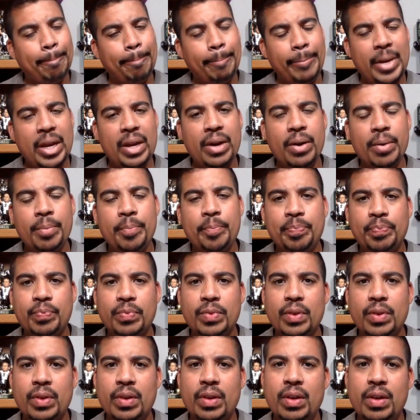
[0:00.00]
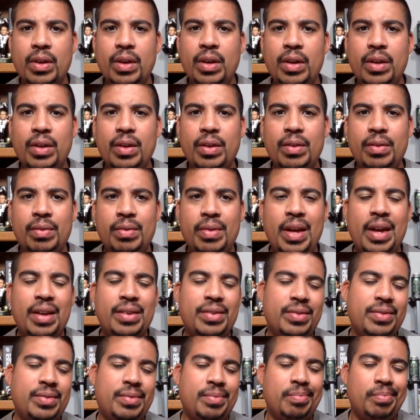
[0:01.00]

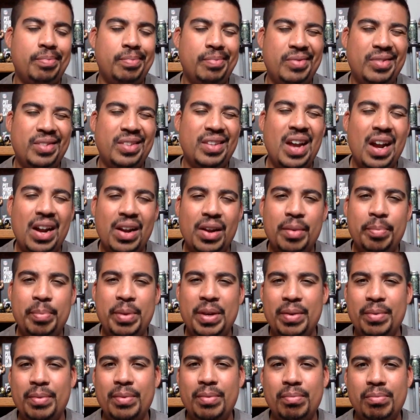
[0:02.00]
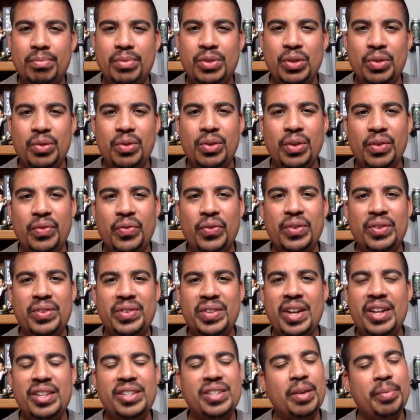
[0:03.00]
that's not going to be too good for the
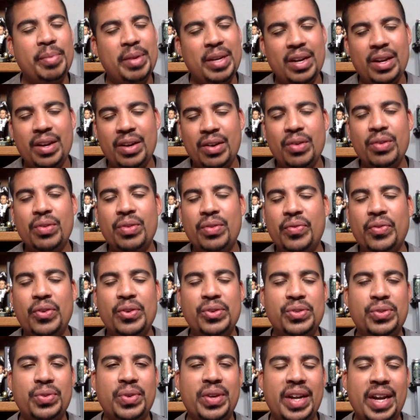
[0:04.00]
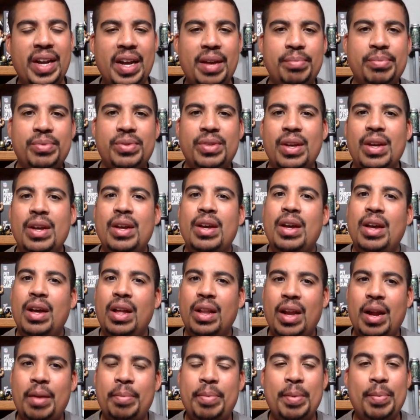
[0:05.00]
Saints. I mean, I know the first three games
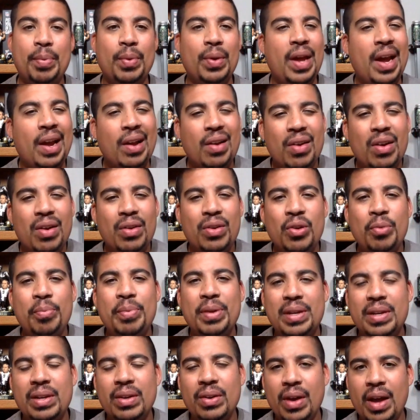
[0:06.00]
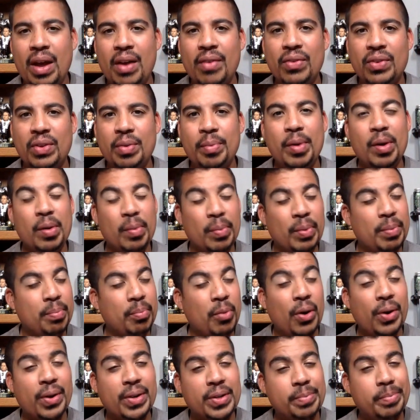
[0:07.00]
a lot of people are like, oh, no big deal, Alvin Kamara. But
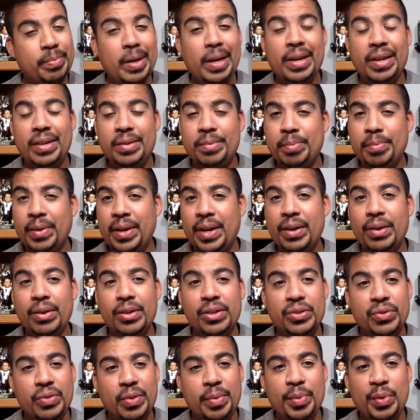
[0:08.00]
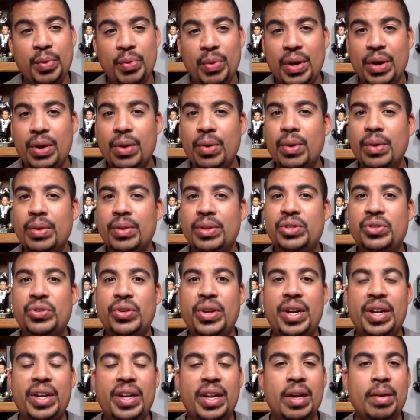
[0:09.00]
Marcus May has played extremely well this
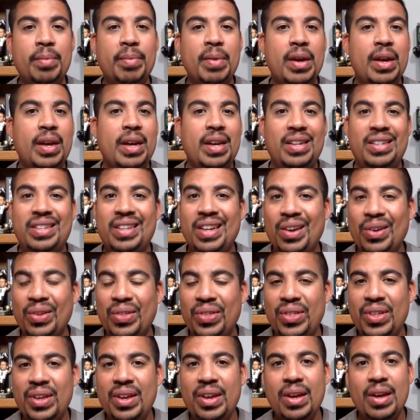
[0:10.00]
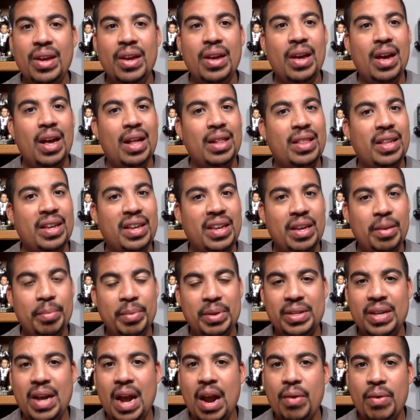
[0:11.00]
training camp. He's healthy. I think him
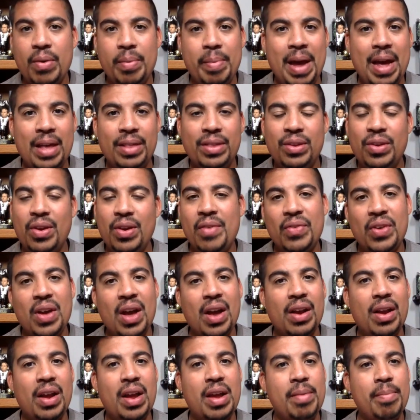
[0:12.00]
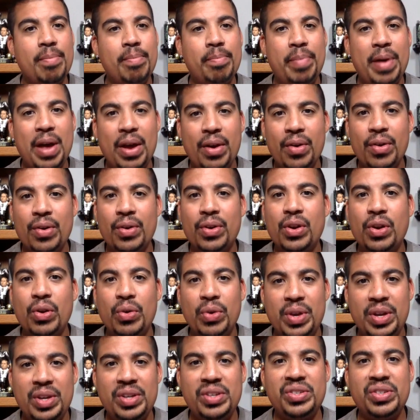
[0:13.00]
and Tyrann Mathieu have got a better
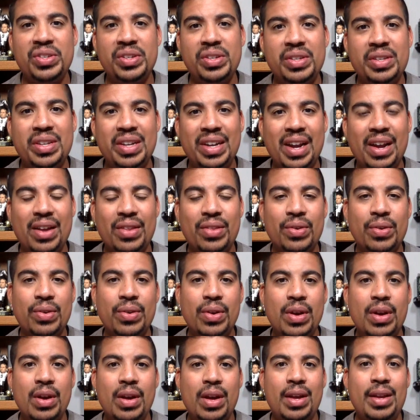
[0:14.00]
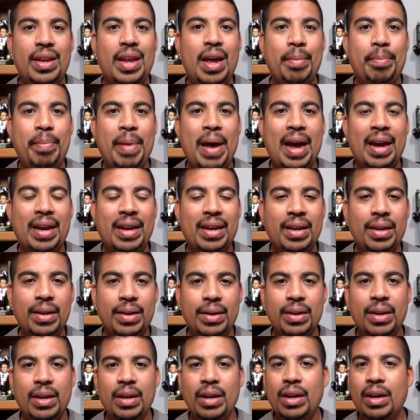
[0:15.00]
cohesion together in that back
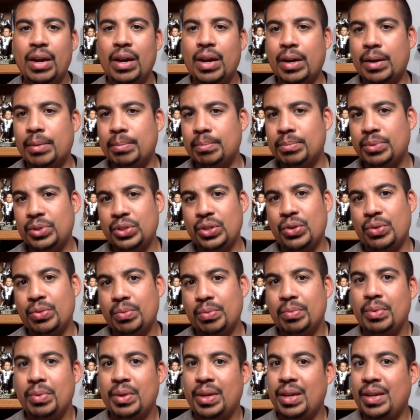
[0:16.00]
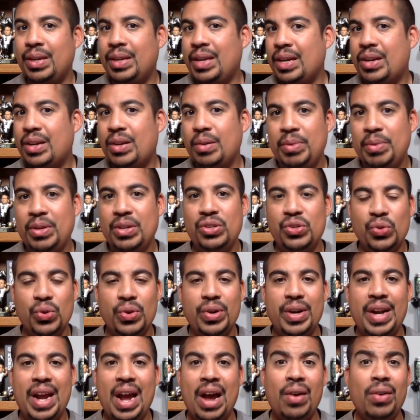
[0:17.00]
end. So, again, that could be a
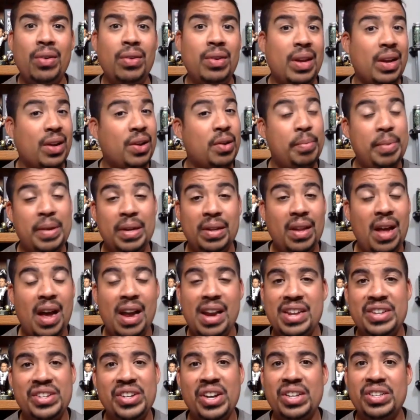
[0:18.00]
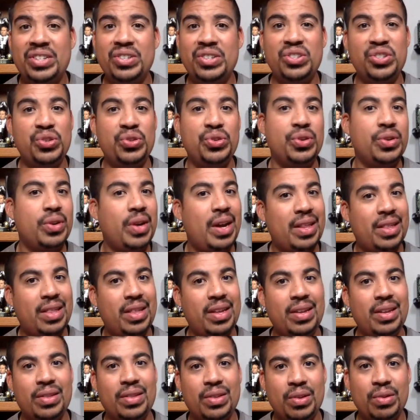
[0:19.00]
Jordan Howden. That could be a Lonnie Johnson Jr. I
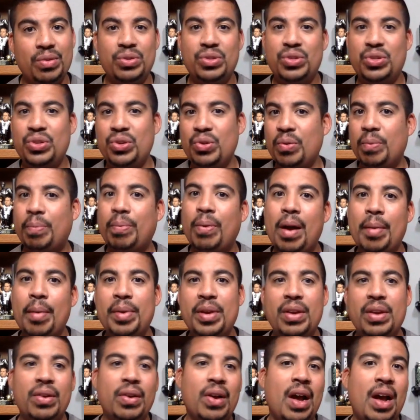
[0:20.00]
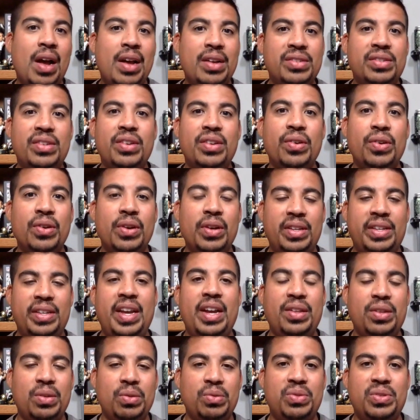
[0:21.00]
think those two are probably you guys that are going to
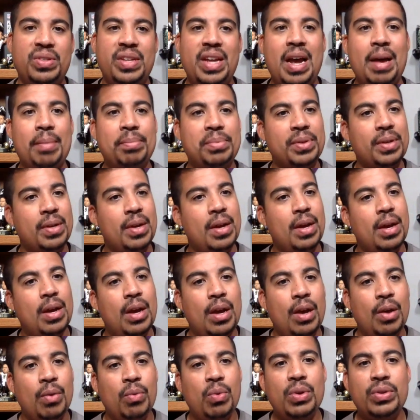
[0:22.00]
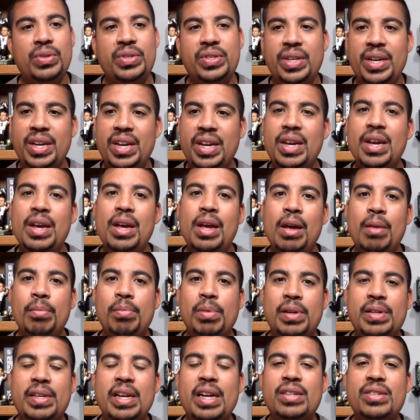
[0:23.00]
take those snaps. We'll see.
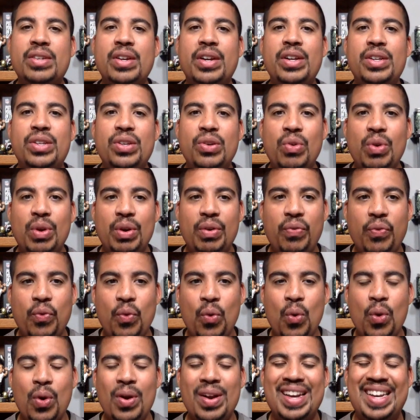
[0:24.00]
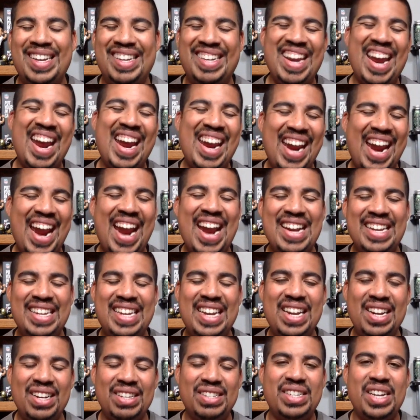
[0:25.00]
But that's going to do it for day
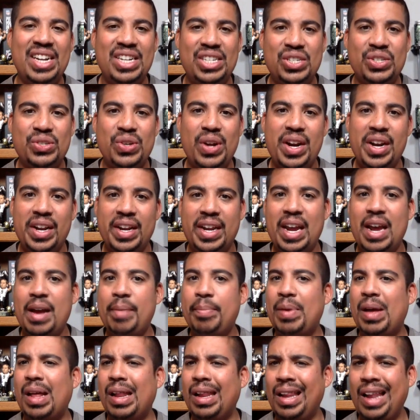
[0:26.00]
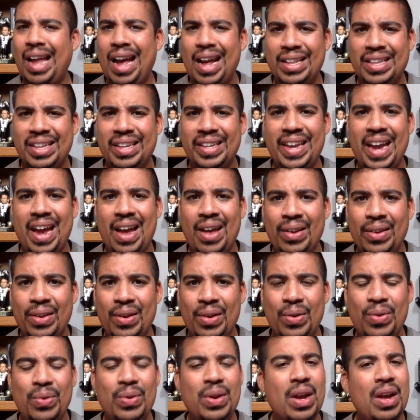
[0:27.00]
18 of Saints training camp. A lot to
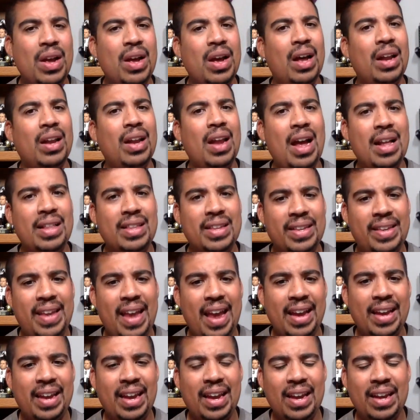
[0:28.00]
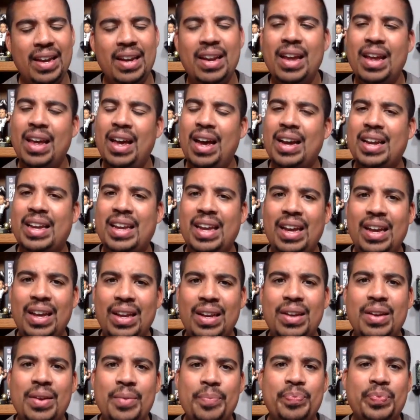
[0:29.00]
download, a lot to take in.
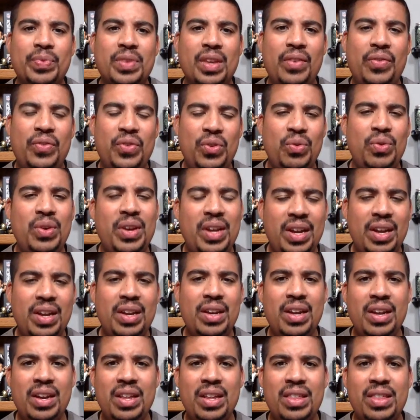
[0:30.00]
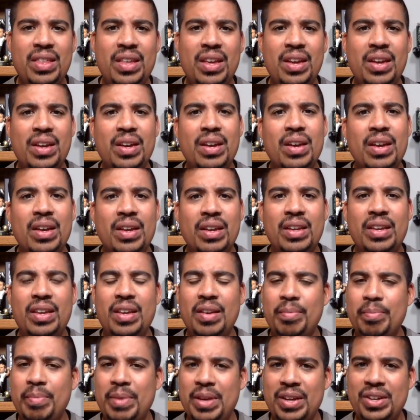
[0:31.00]
Again, if you need anything,
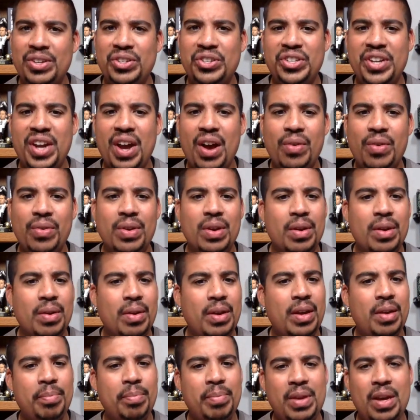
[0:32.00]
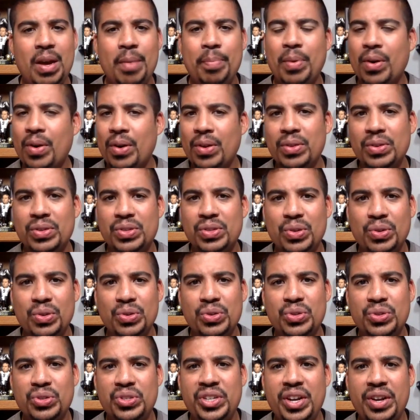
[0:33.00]
give me a shout. Hit me up on all the
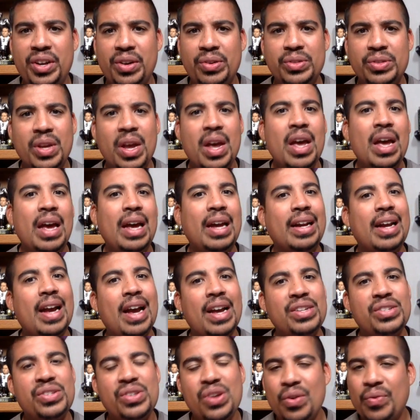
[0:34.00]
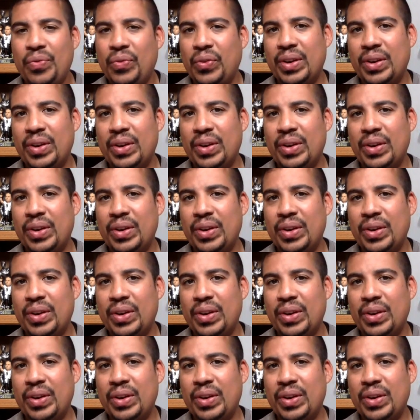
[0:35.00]
social channels. And, guys, don't